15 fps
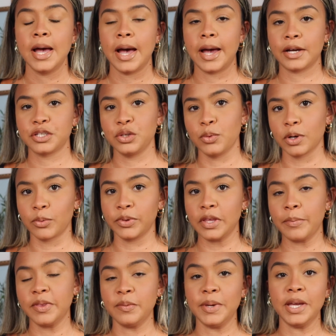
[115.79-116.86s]
I actually worked with
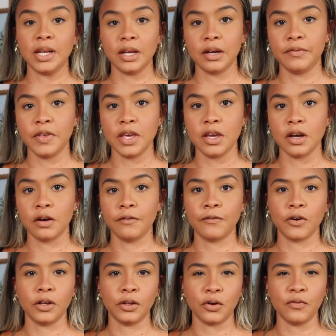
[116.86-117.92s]
them in the beginning of the year
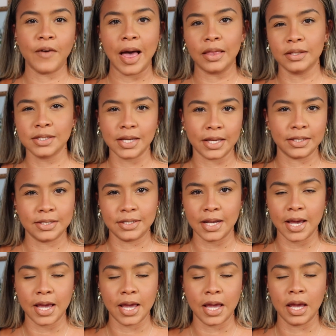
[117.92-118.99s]
for a little Valentine's
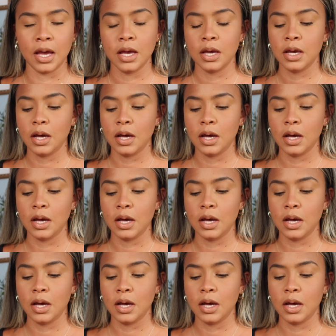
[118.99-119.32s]
Day